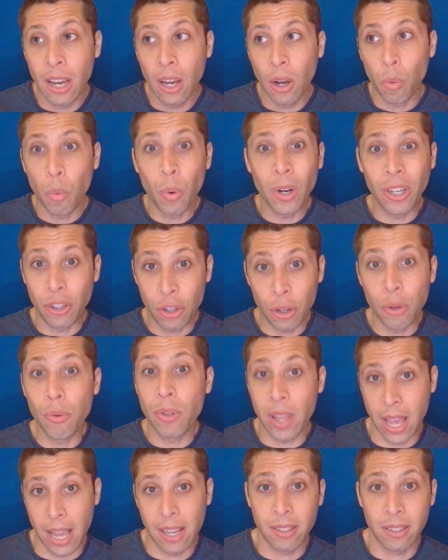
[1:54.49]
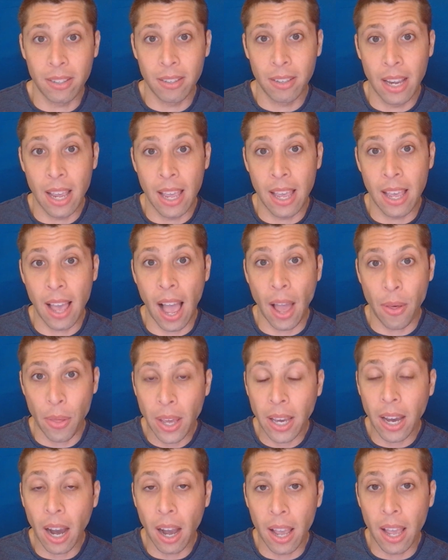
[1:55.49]
would do this. I
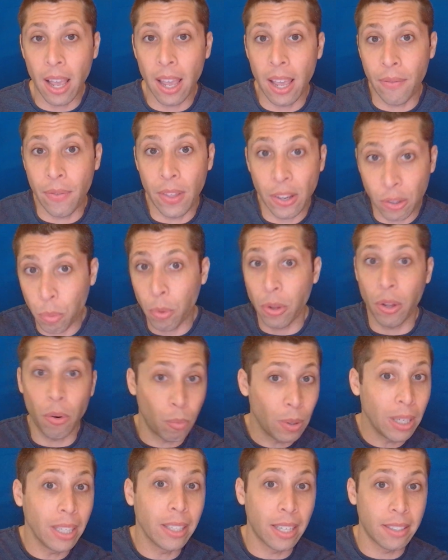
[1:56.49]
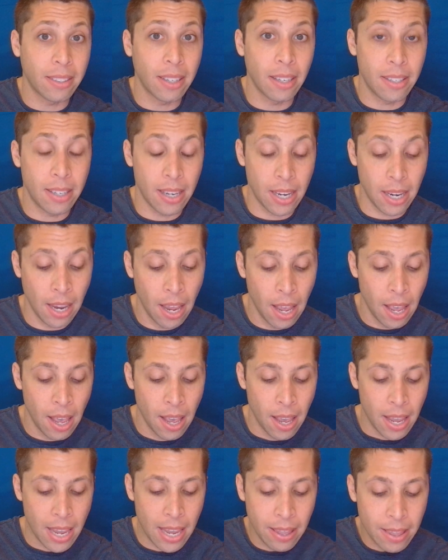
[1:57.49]
think if this were the real SAT,
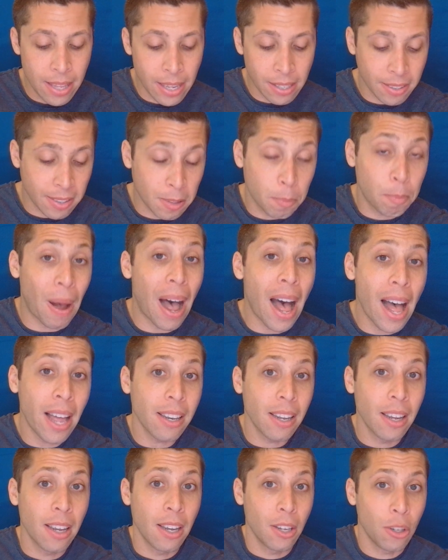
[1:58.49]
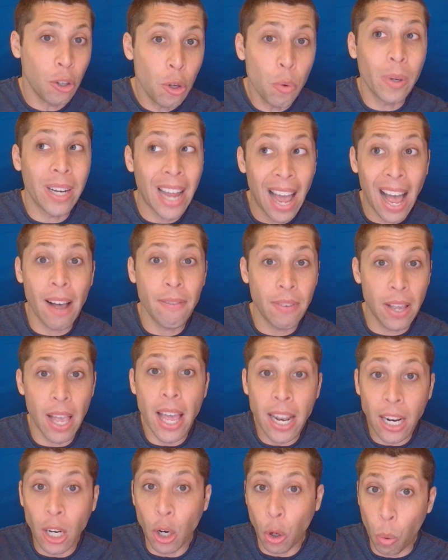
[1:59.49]
in this spot, you would have an
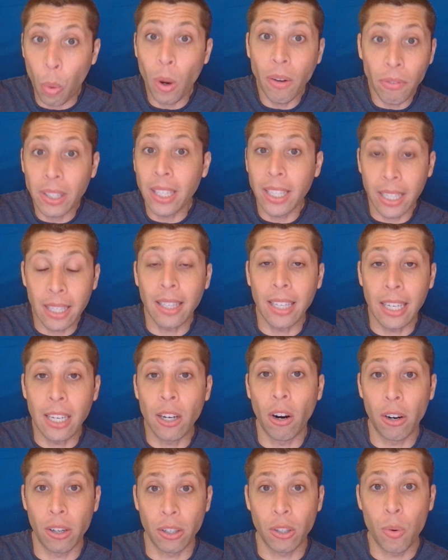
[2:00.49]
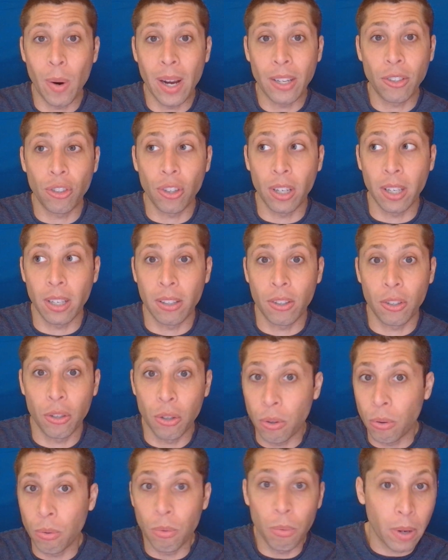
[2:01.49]
equivalently hard question
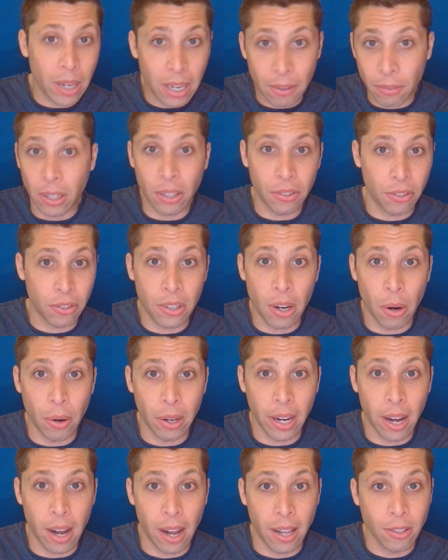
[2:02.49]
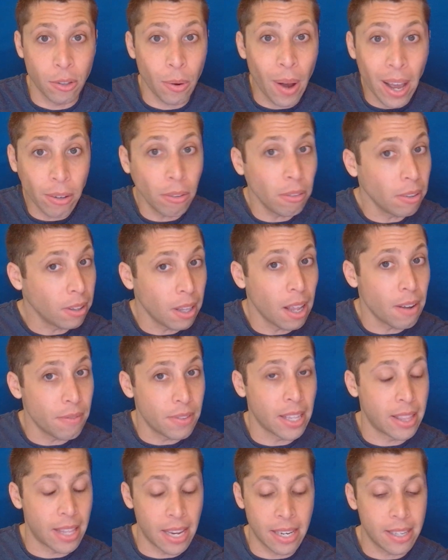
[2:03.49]
to whatever else is going on. So I don't love
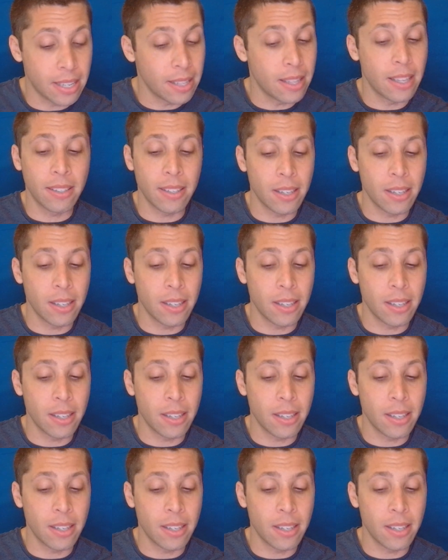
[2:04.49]
that they did this